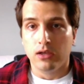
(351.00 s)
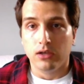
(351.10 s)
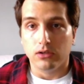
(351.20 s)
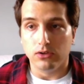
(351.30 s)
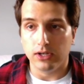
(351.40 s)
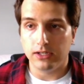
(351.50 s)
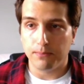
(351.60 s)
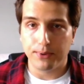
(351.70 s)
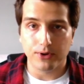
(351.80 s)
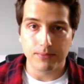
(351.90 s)
you need to
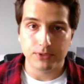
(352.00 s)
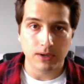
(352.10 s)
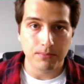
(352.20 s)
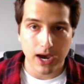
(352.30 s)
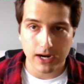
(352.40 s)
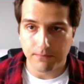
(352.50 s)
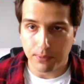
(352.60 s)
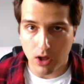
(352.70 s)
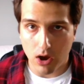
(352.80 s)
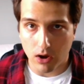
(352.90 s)
build up some kind of
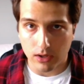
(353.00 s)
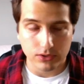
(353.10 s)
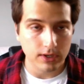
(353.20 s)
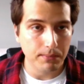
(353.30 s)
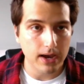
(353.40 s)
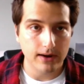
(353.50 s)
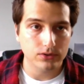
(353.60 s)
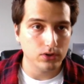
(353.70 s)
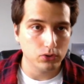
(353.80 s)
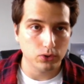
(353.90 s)
blog, some kind of
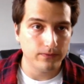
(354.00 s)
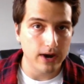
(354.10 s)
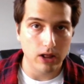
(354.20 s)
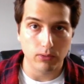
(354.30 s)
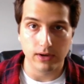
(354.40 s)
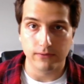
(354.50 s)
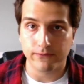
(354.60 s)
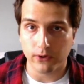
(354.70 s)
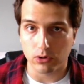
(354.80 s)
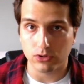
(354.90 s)
social following
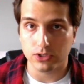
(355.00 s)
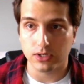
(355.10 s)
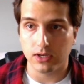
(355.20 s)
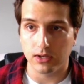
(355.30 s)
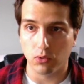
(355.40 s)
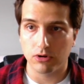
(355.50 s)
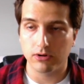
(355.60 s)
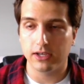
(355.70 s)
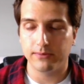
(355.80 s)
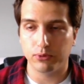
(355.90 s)
first in order to
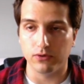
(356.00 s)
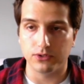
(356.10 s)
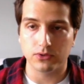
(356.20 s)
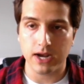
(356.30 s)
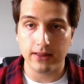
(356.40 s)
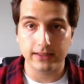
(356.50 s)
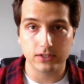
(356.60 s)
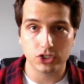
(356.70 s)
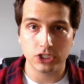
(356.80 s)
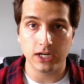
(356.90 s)
get approved. So it's kind of like
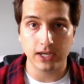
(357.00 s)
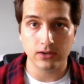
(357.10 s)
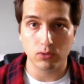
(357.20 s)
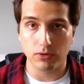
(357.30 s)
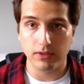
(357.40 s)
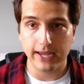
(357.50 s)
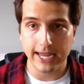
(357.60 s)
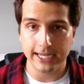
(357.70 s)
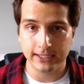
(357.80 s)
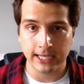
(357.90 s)
this chicken or the
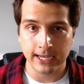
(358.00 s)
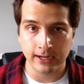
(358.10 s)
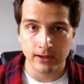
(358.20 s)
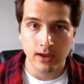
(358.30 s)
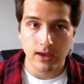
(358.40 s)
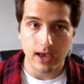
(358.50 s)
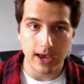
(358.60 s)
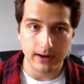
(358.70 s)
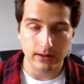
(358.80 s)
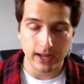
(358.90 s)
egg thing.
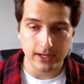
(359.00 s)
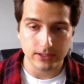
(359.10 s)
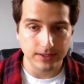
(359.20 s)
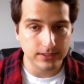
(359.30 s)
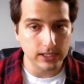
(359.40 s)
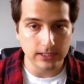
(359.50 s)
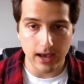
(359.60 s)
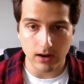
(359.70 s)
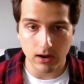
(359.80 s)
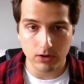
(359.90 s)
And like I said, this is not
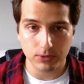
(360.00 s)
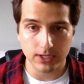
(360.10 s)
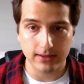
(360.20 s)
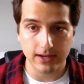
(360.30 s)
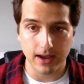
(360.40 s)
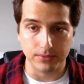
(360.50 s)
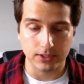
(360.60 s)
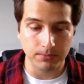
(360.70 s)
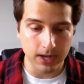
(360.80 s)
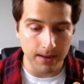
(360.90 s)
100% of the time.
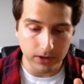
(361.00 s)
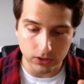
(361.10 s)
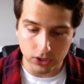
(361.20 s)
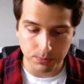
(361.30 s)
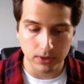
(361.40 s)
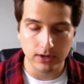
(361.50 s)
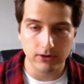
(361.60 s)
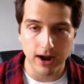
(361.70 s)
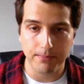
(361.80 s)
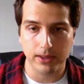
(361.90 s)
Sometimes you can just put in your
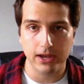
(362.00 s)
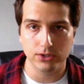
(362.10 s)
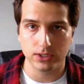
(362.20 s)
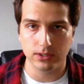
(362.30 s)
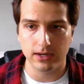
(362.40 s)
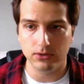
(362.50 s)
application and you